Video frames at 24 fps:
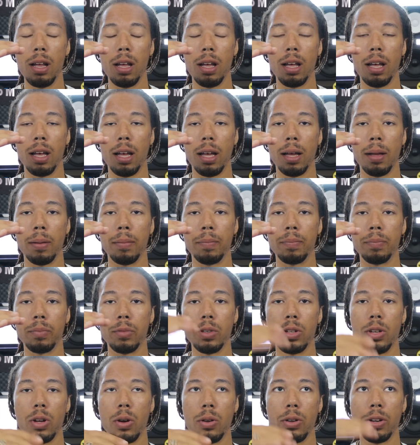
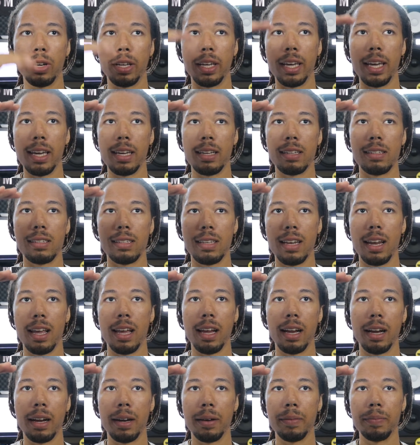Your kick,
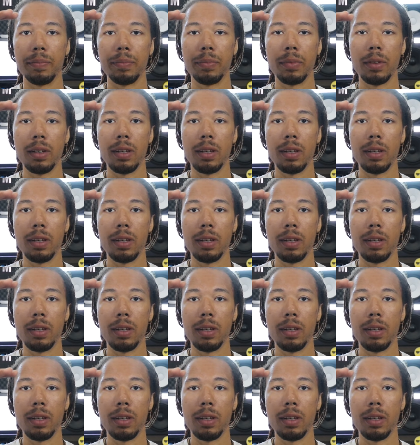snare,